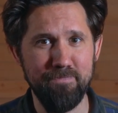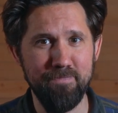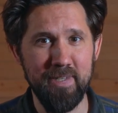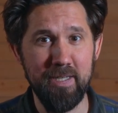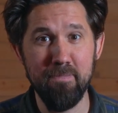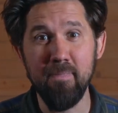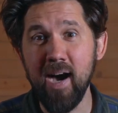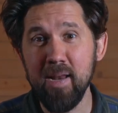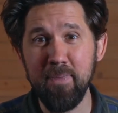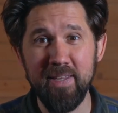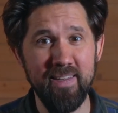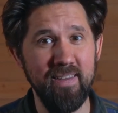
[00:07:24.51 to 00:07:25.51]
you might
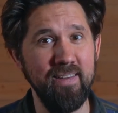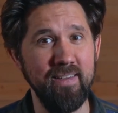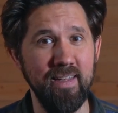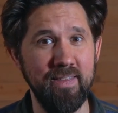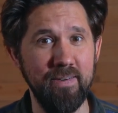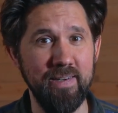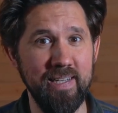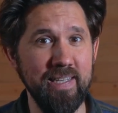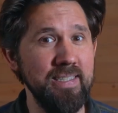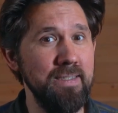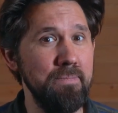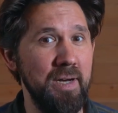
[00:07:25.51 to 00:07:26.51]
be thinking that there
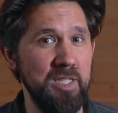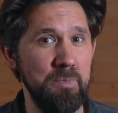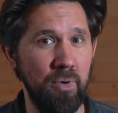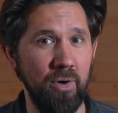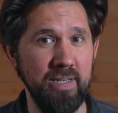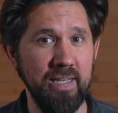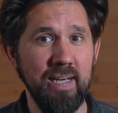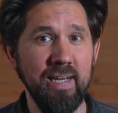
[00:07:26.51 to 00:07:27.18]
isn't much point